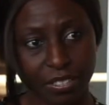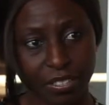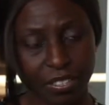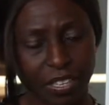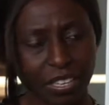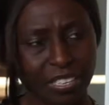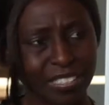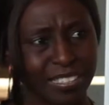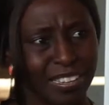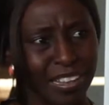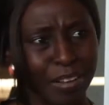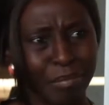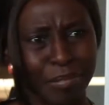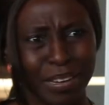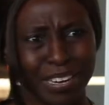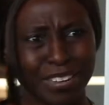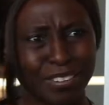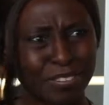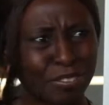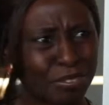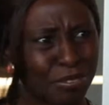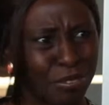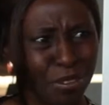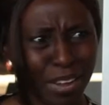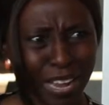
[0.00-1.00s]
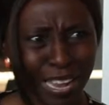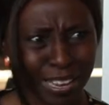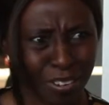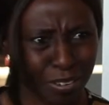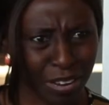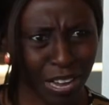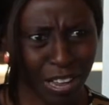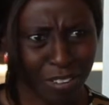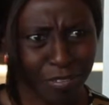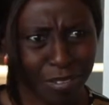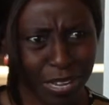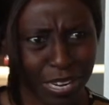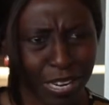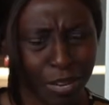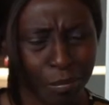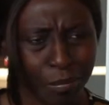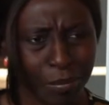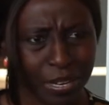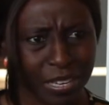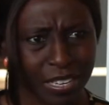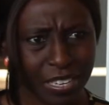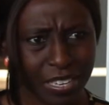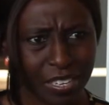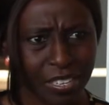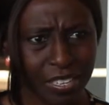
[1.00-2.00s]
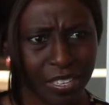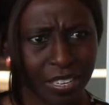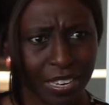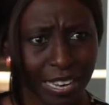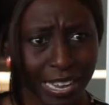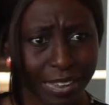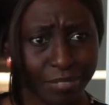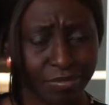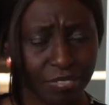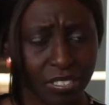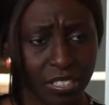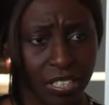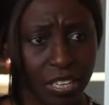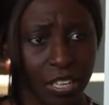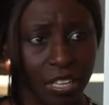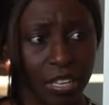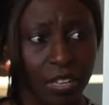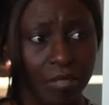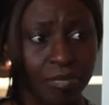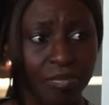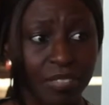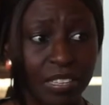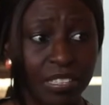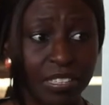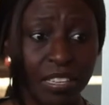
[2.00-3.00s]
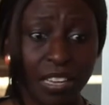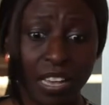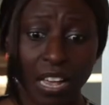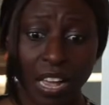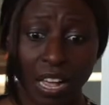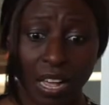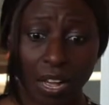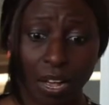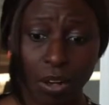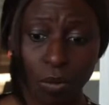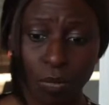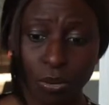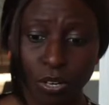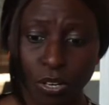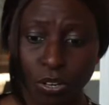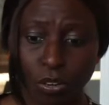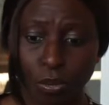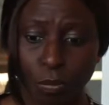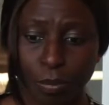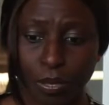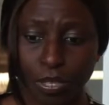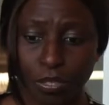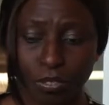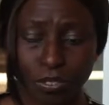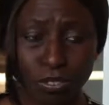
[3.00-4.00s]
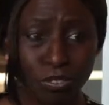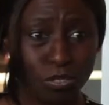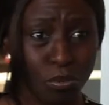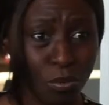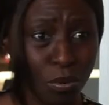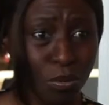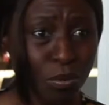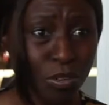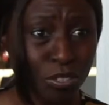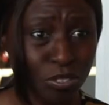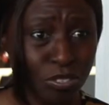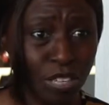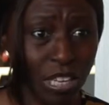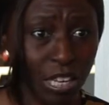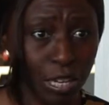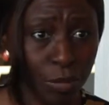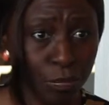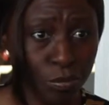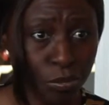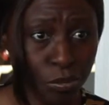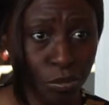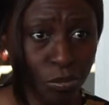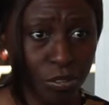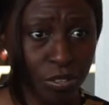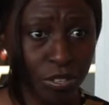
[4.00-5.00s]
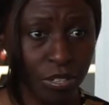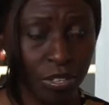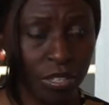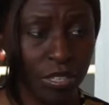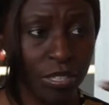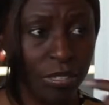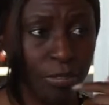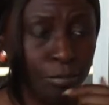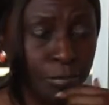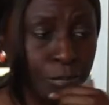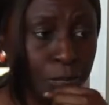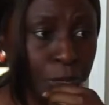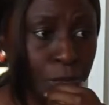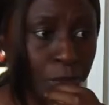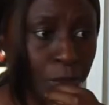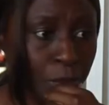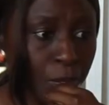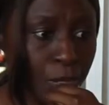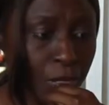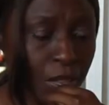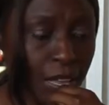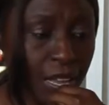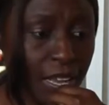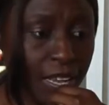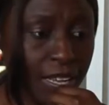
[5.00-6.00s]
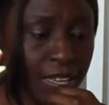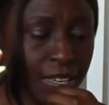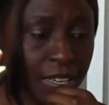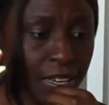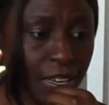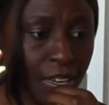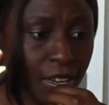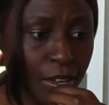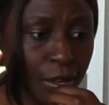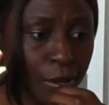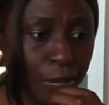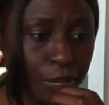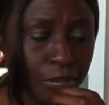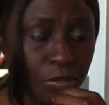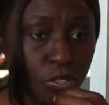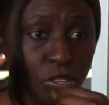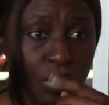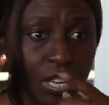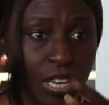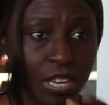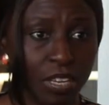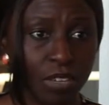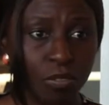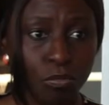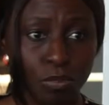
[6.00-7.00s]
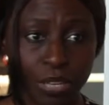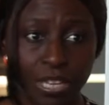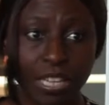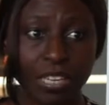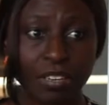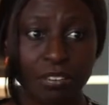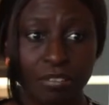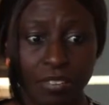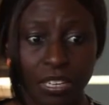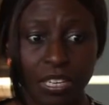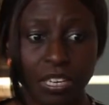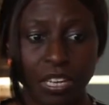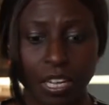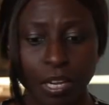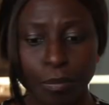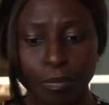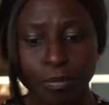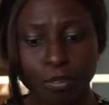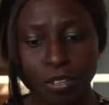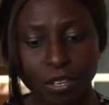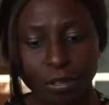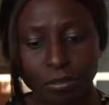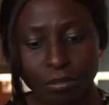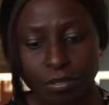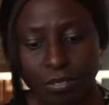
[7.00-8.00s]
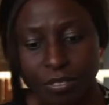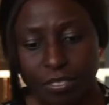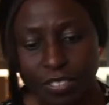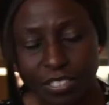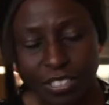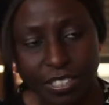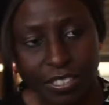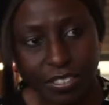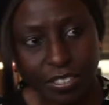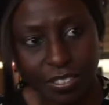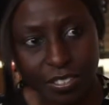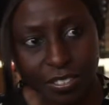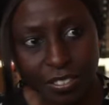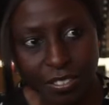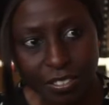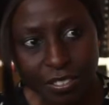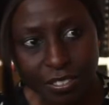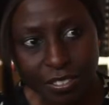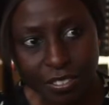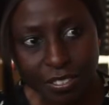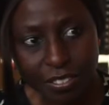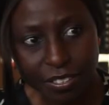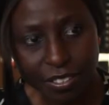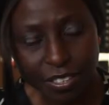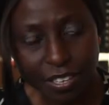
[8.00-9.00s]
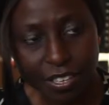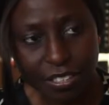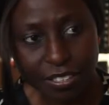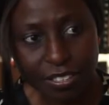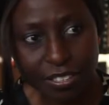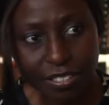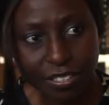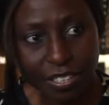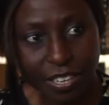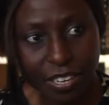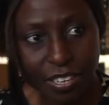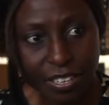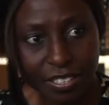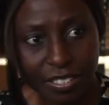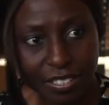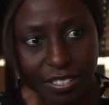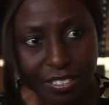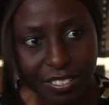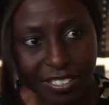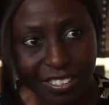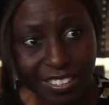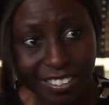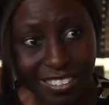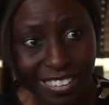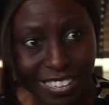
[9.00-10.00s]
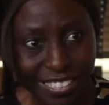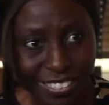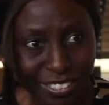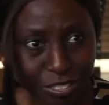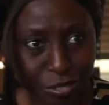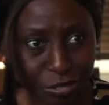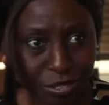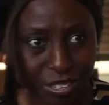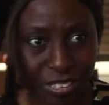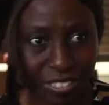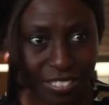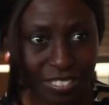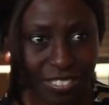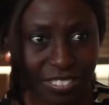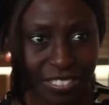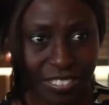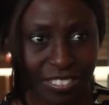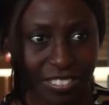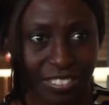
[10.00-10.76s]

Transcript: And he's like, but you know I don't have any money left. They say, yeah, we know, but you know we want to help you. And okay, we can really help you now. Take this and sell it. And that's drugs.